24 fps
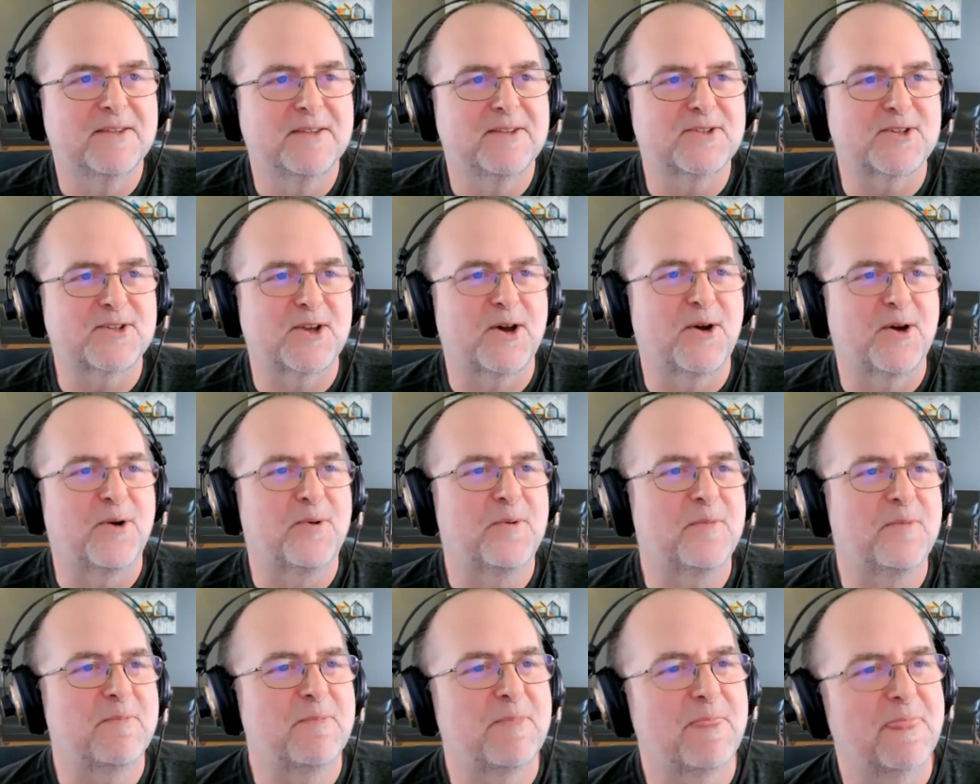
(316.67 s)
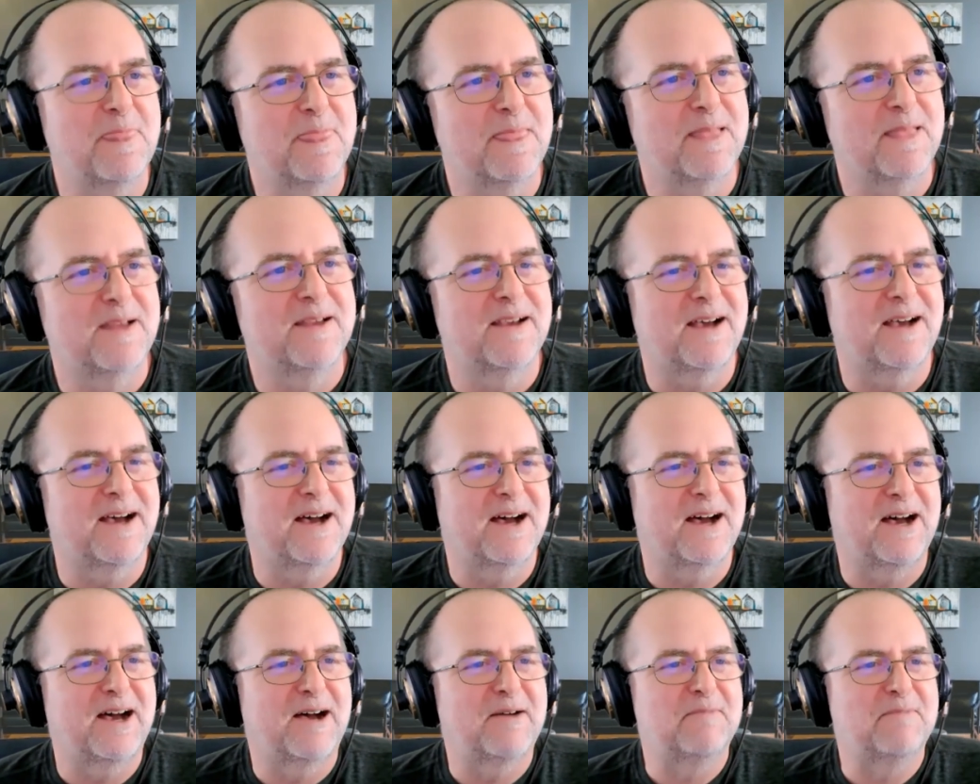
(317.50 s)
so
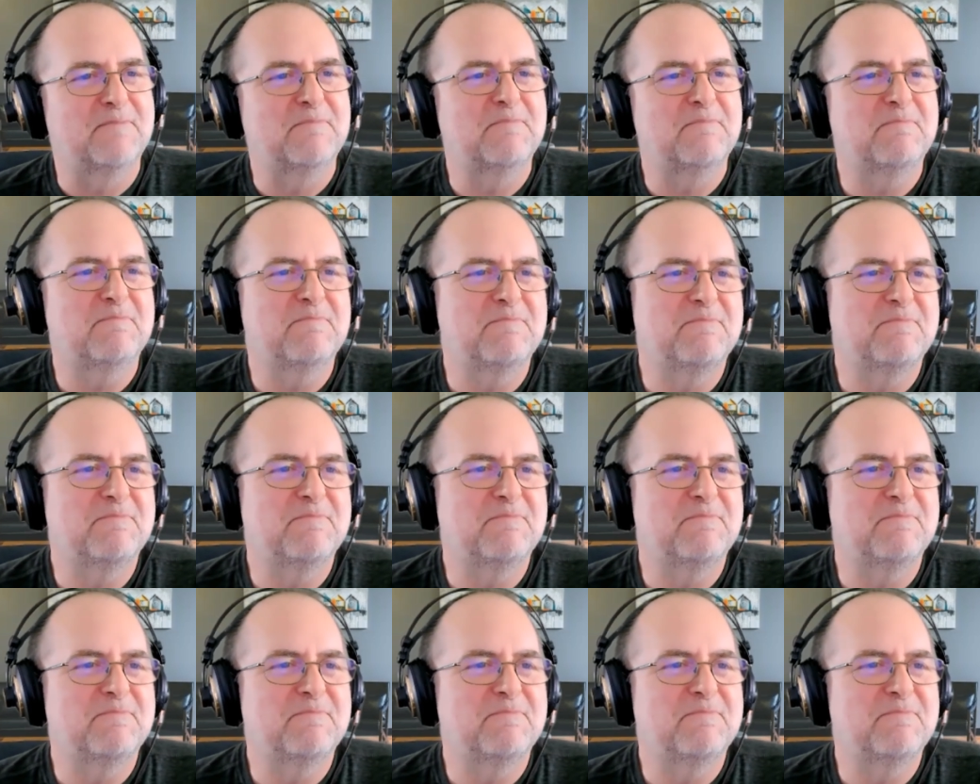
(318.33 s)
um,